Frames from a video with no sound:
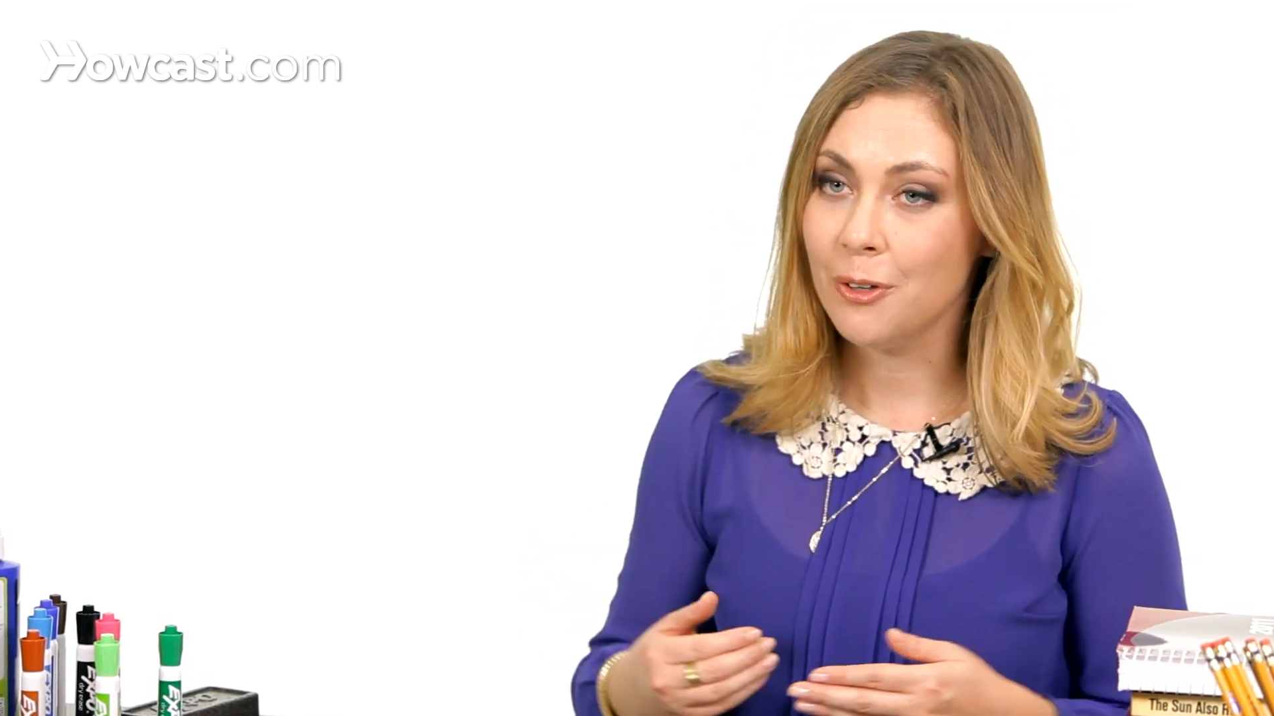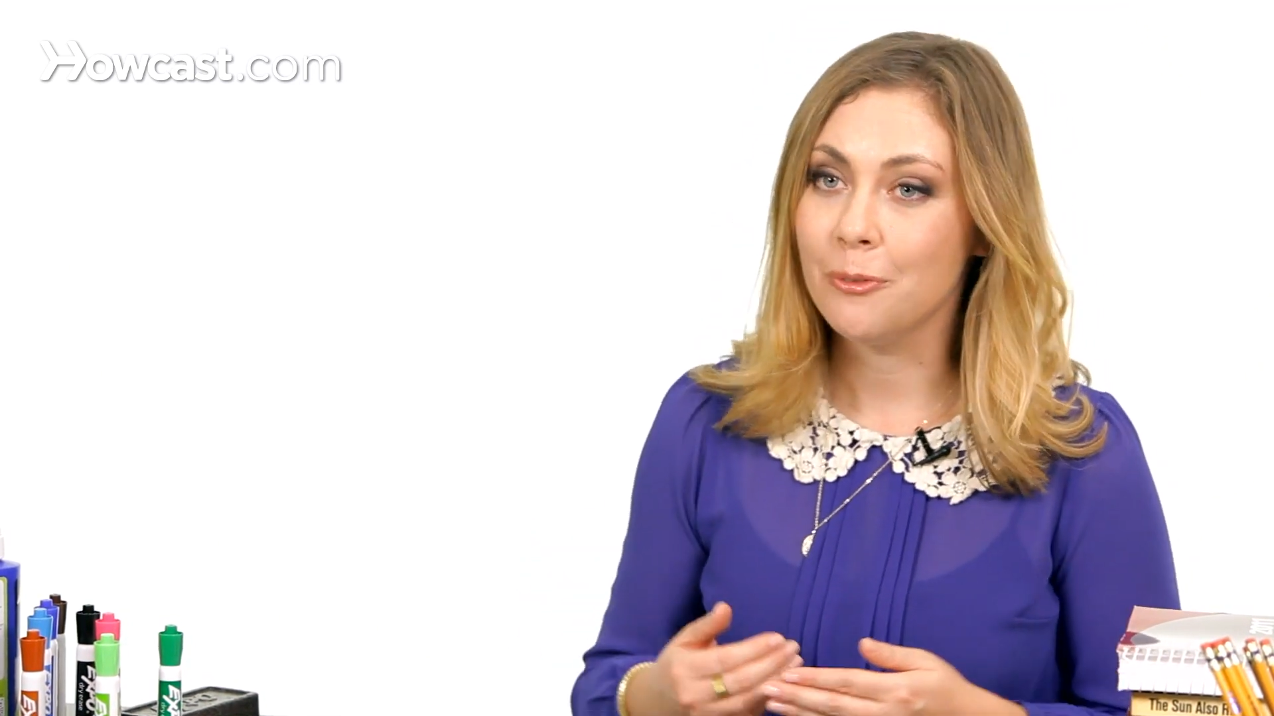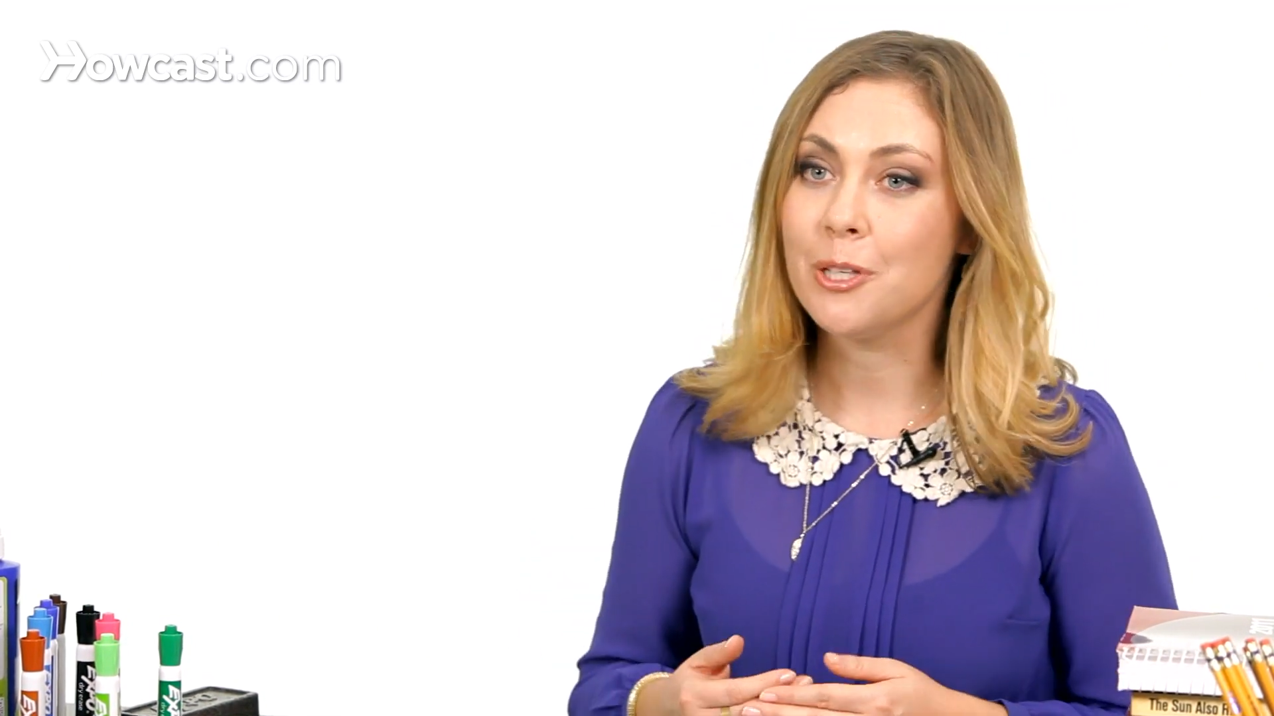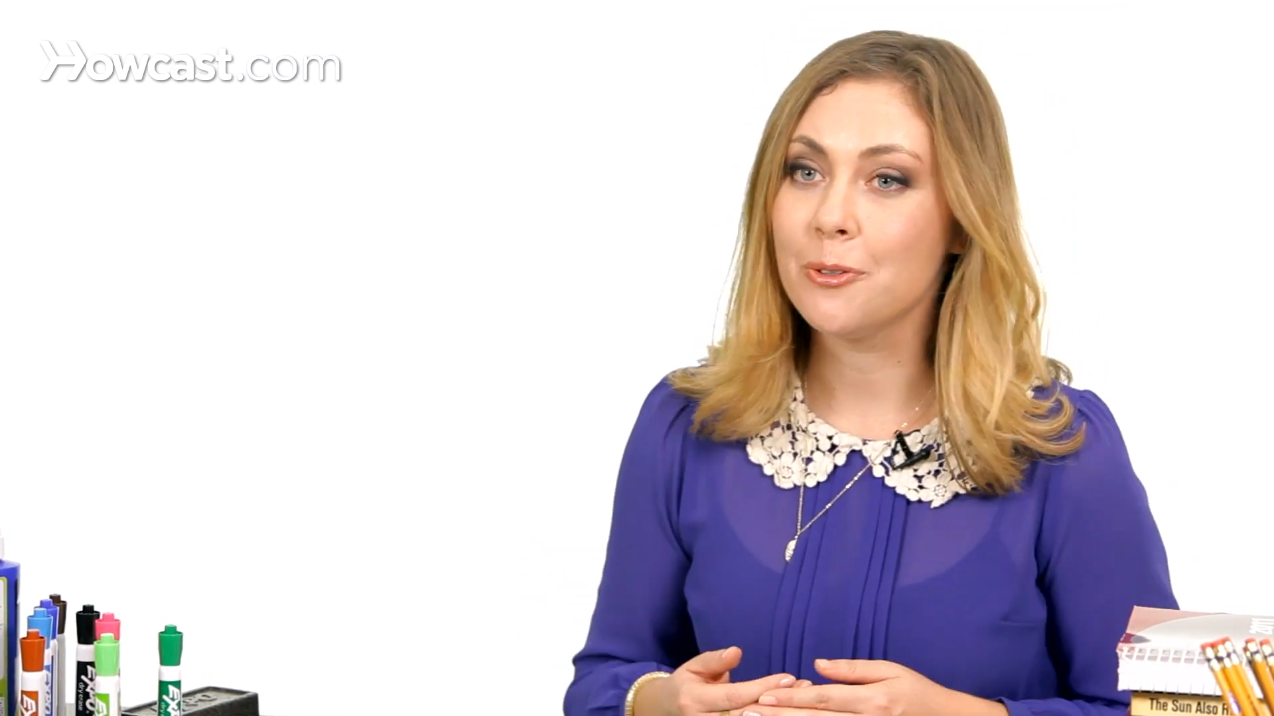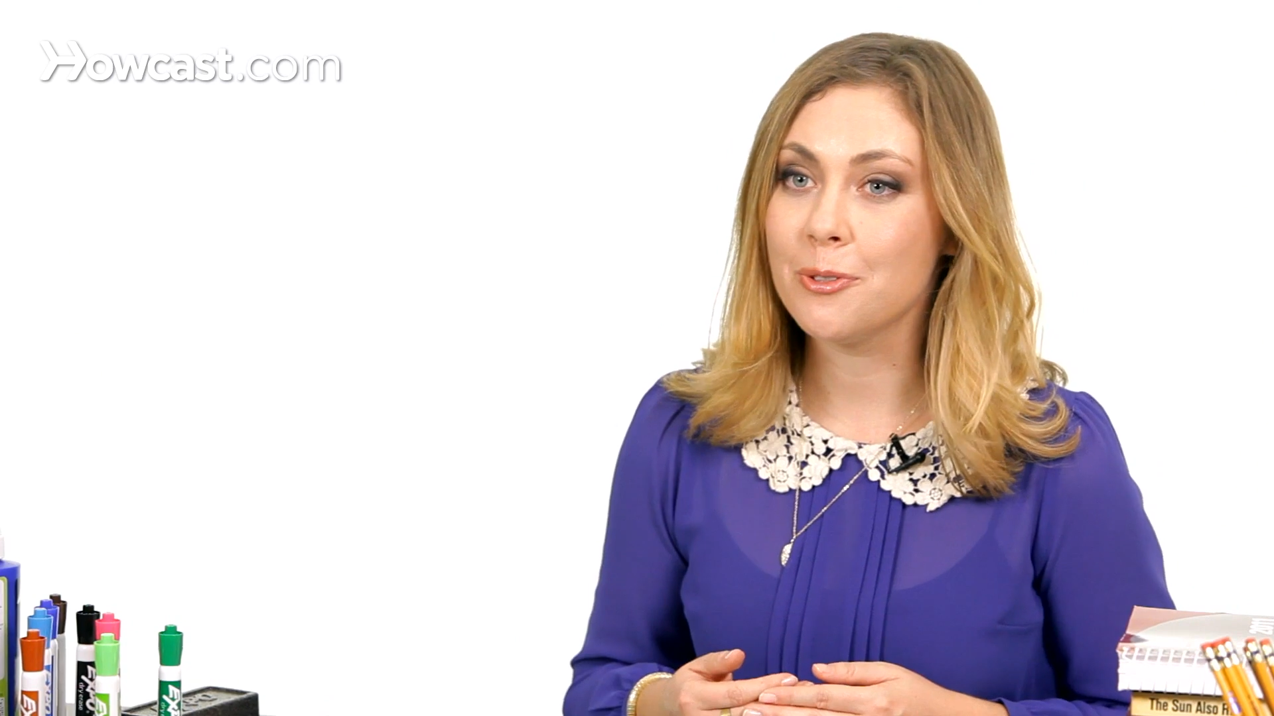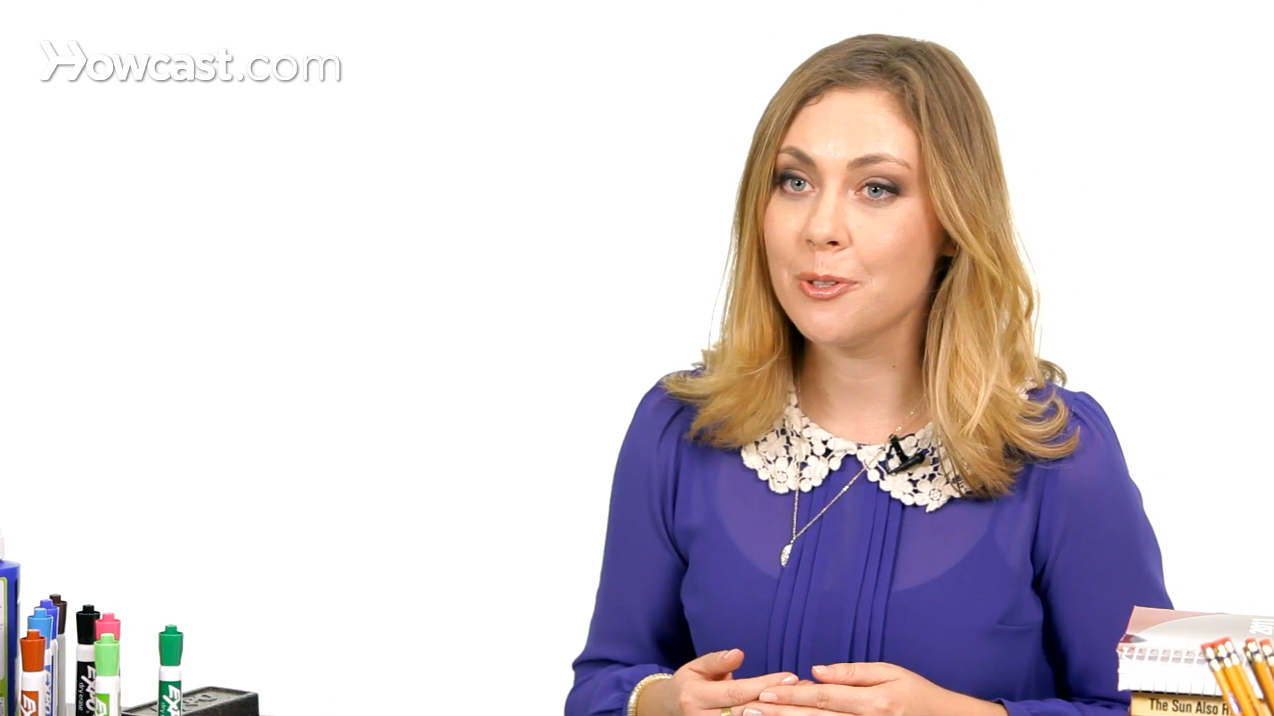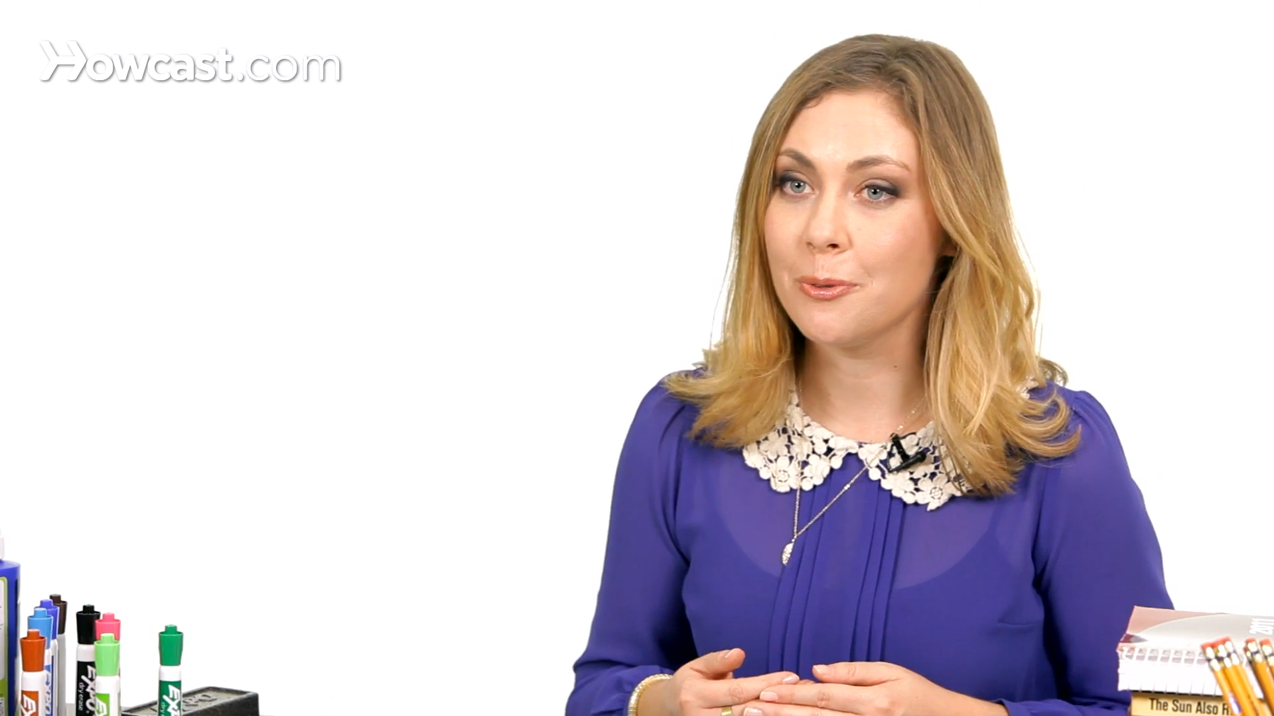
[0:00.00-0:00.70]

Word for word: we use